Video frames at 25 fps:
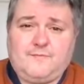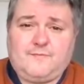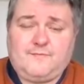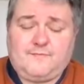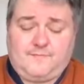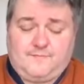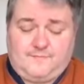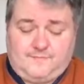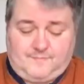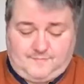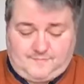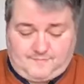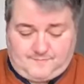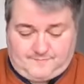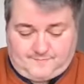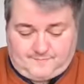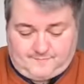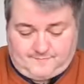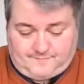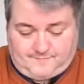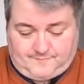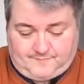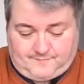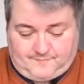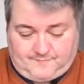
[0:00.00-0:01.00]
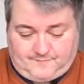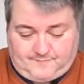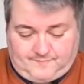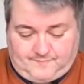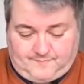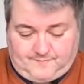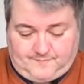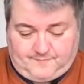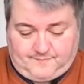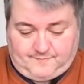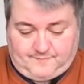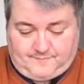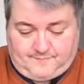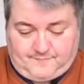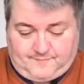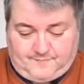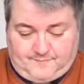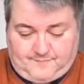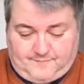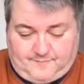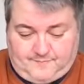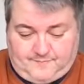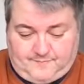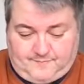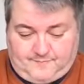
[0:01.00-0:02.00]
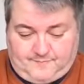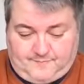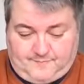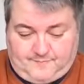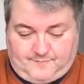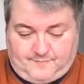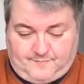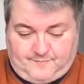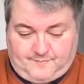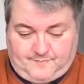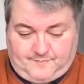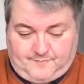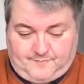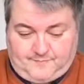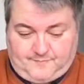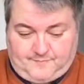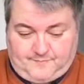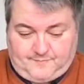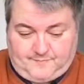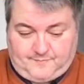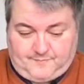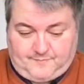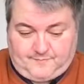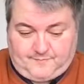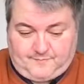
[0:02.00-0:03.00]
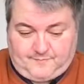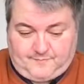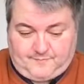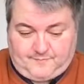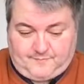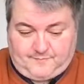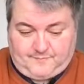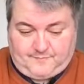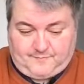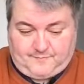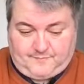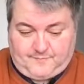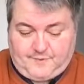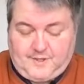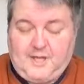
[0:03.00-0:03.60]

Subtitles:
Nothing is said.